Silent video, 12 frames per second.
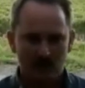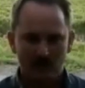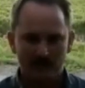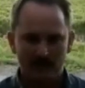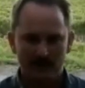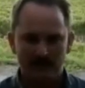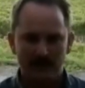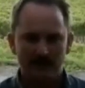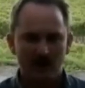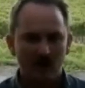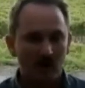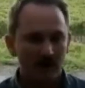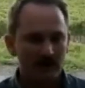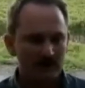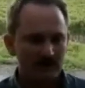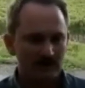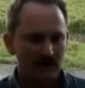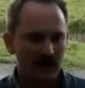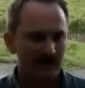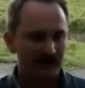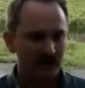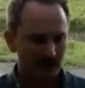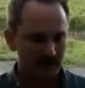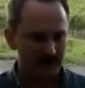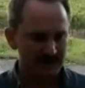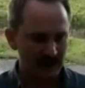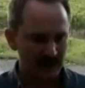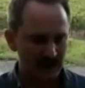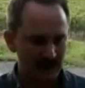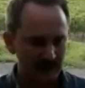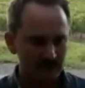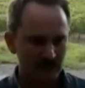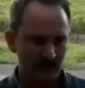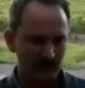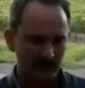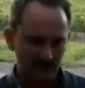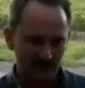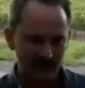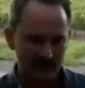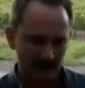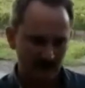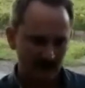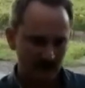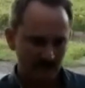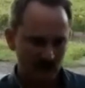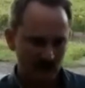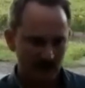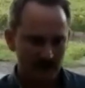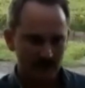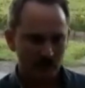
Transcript: you know, we get that hot afternoon sun, and if you're facing your